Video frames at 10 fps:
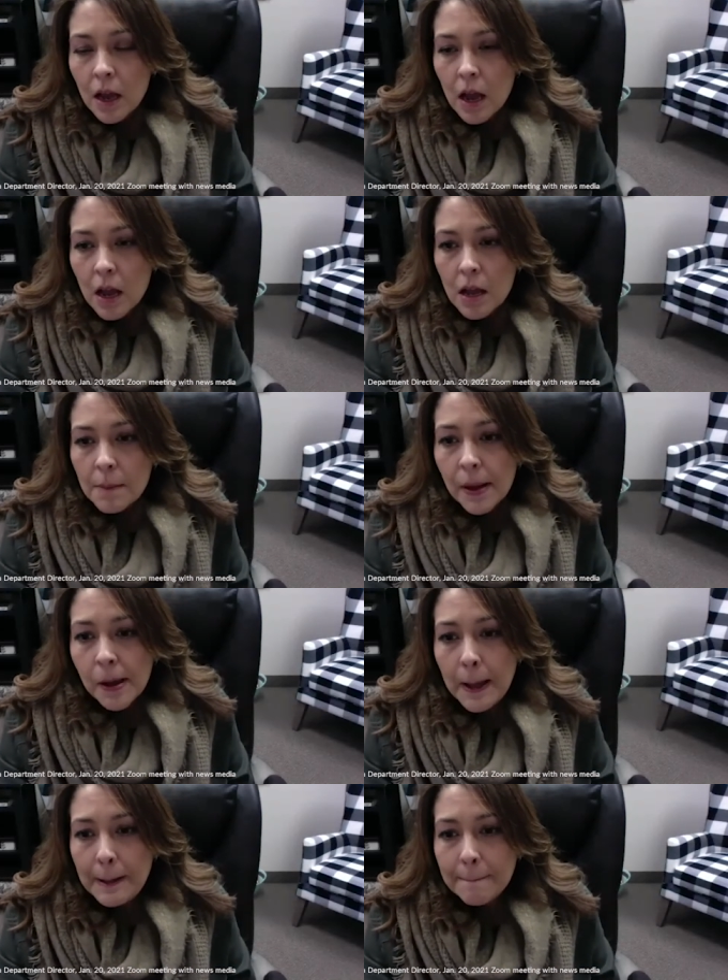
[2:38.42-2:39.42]
Um,
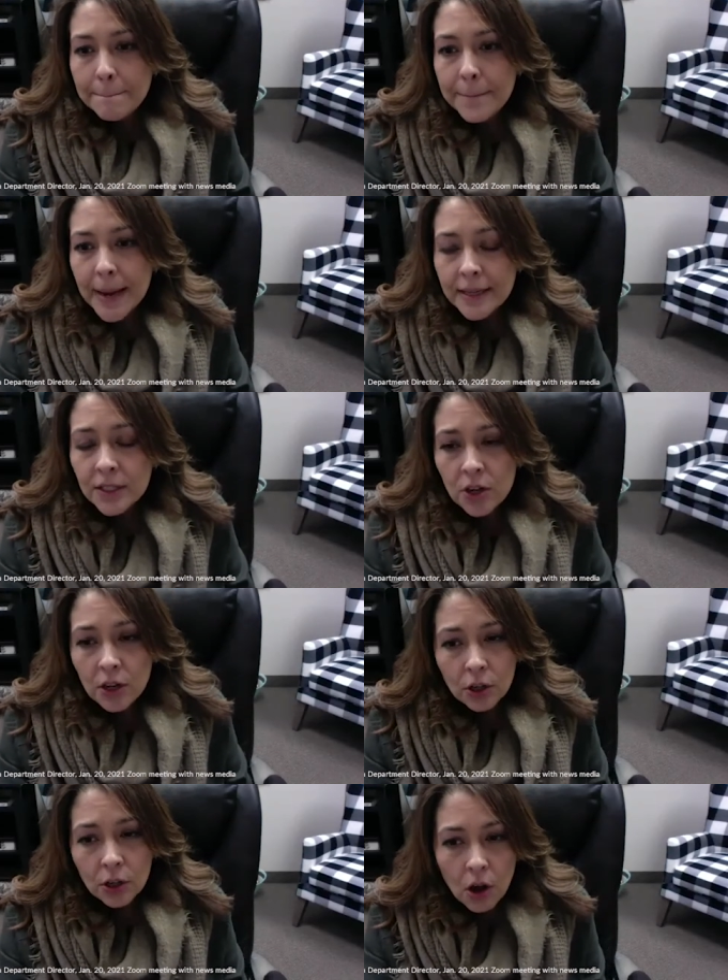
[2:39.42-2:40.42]
based on
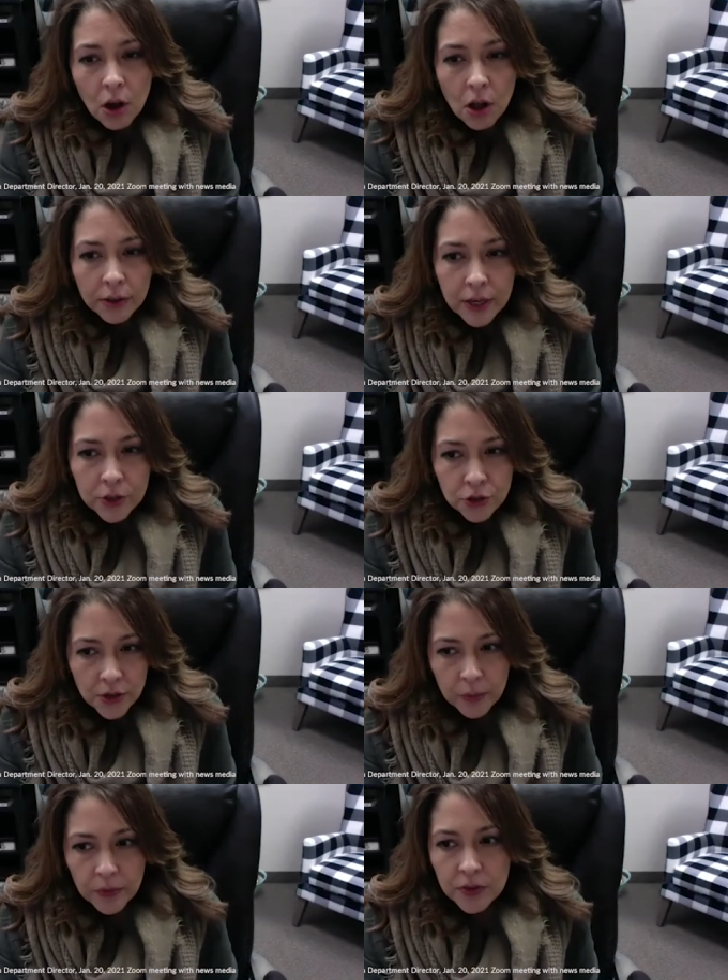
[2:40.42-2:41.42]
our call
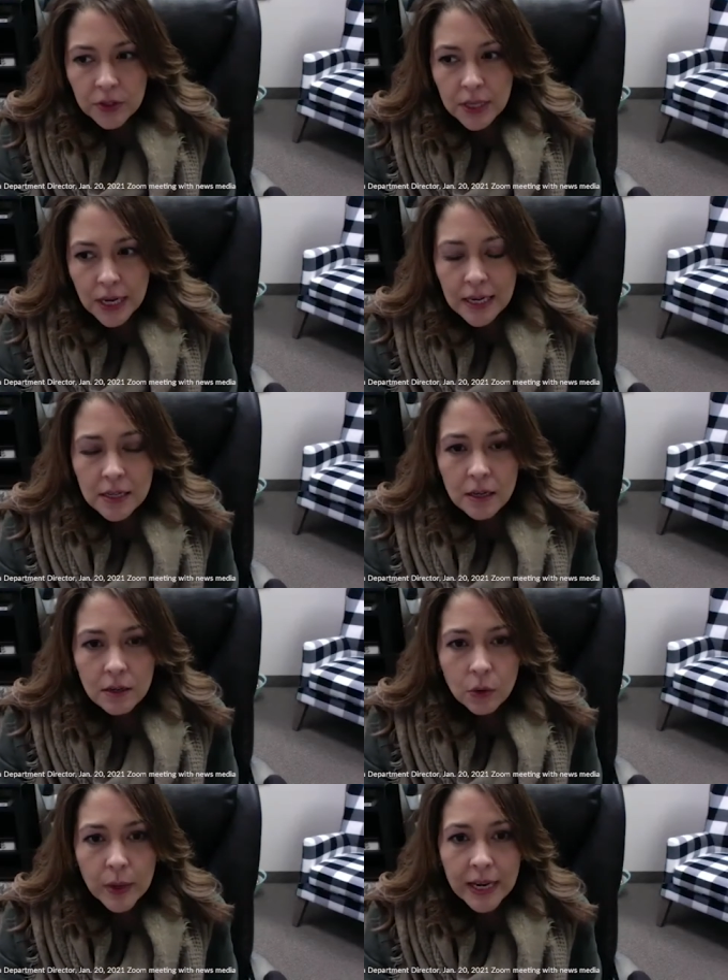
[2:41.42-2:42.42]
yesterday with the state,
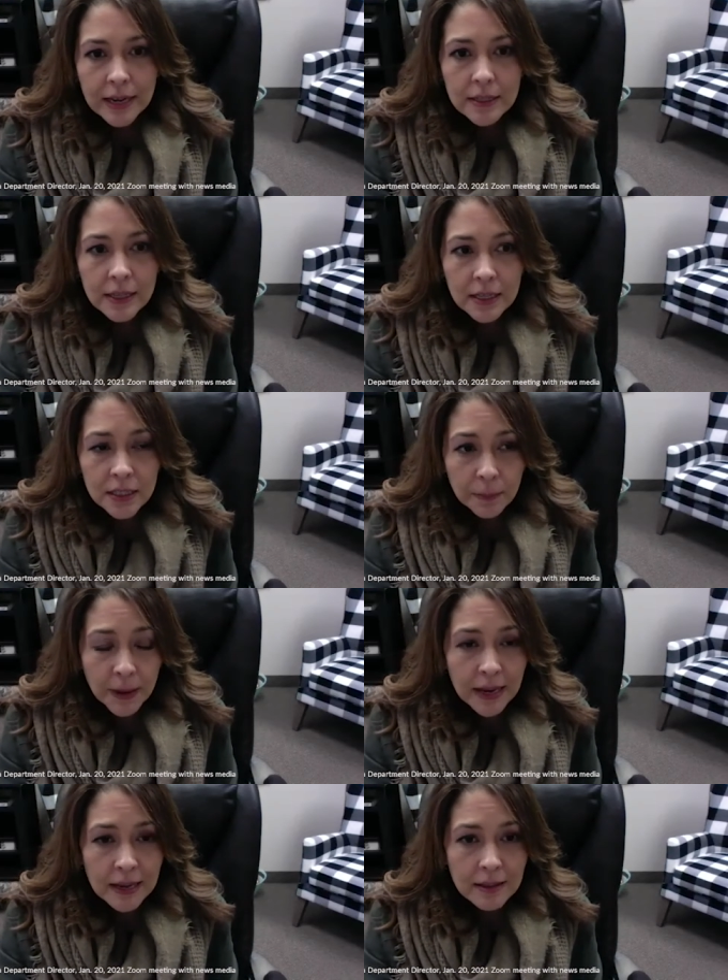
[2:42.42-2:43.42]
we
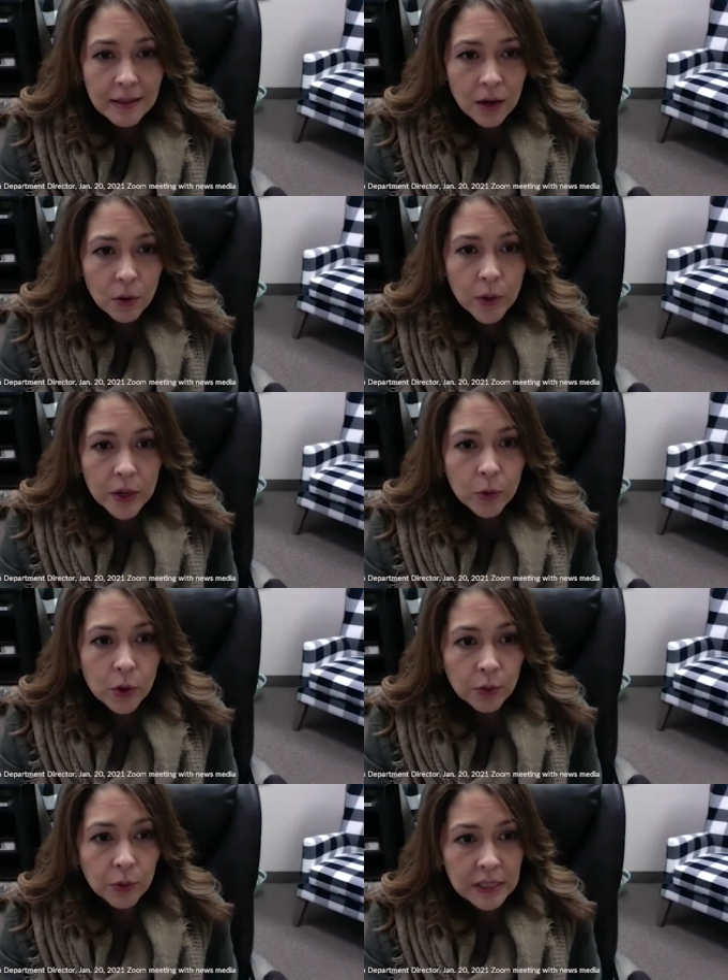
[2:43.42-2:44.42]
anticipate that we
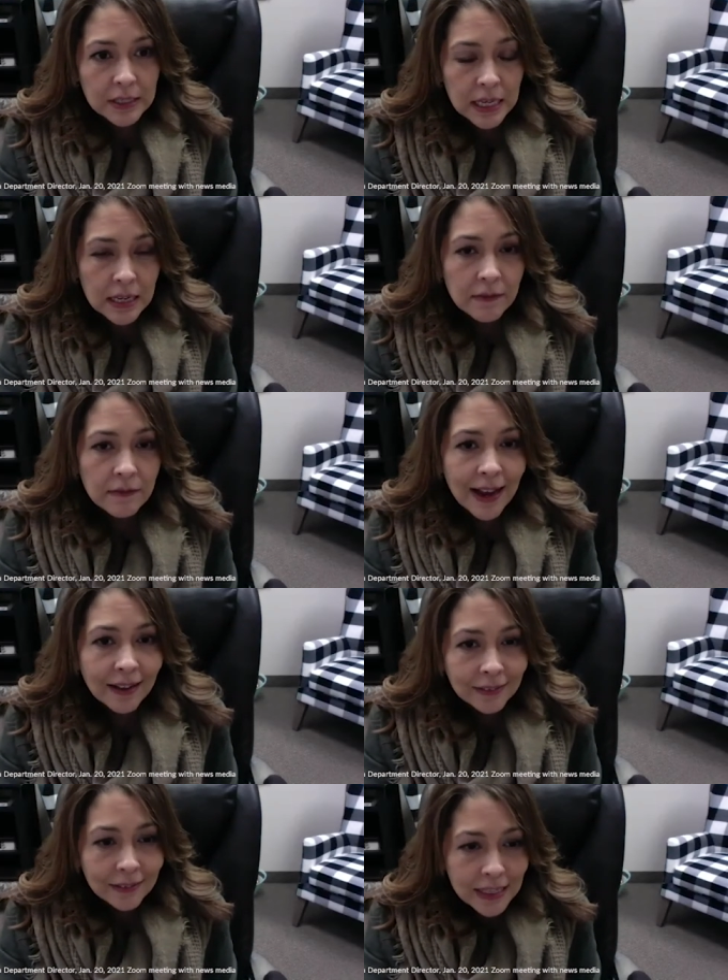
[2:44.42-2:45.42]
will receive
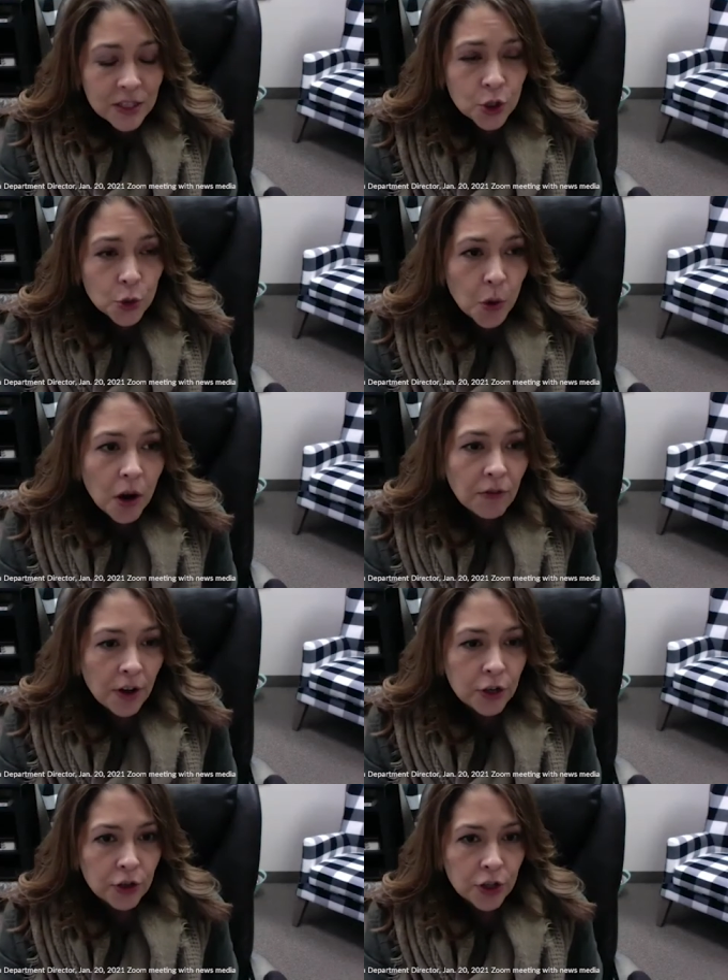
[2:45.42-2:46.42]
at least twelve
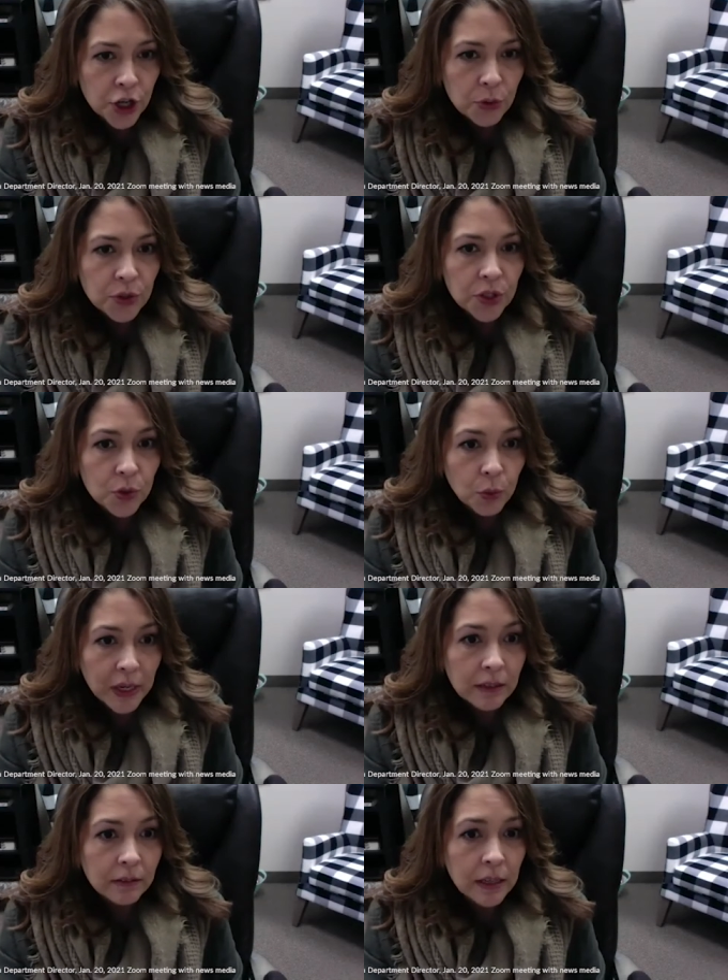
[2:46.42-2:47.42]
hundred doses
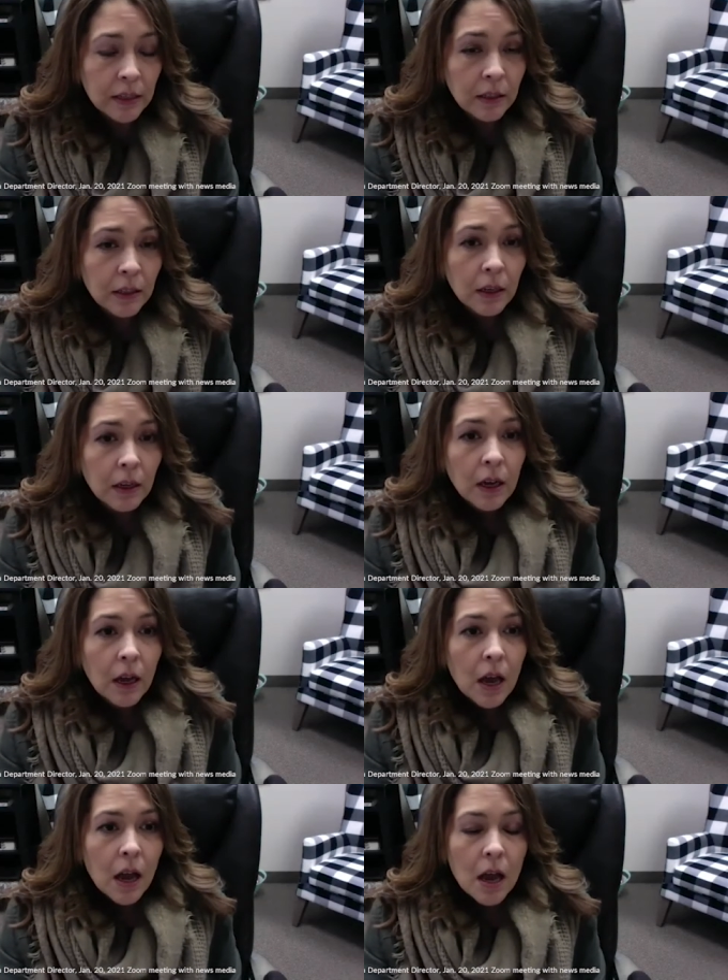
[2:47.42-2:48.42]
weekly,
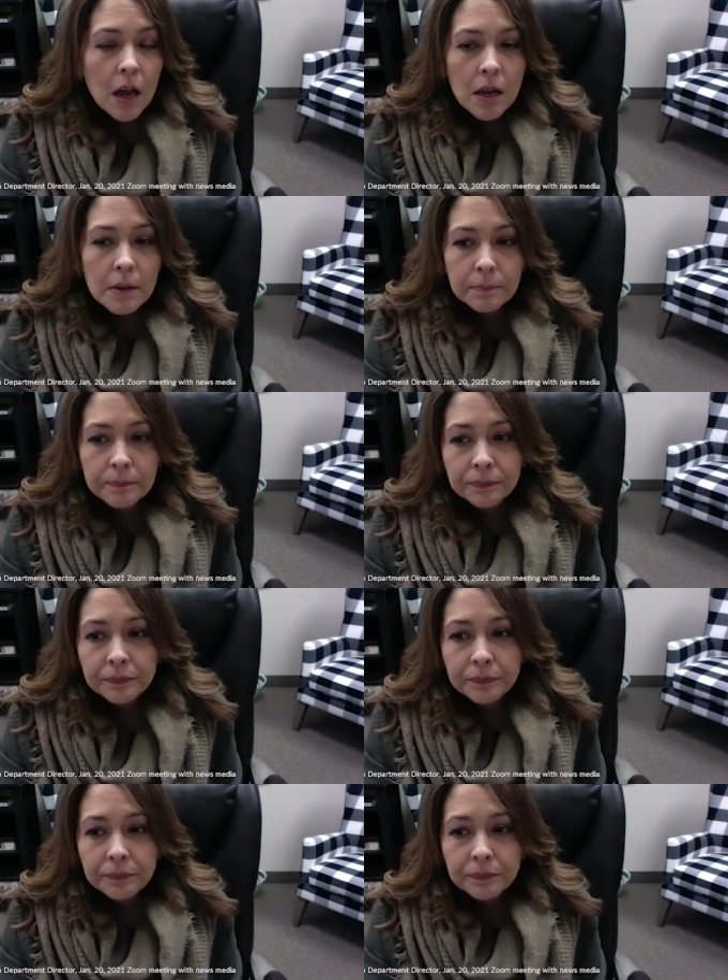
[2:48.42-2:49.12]
um,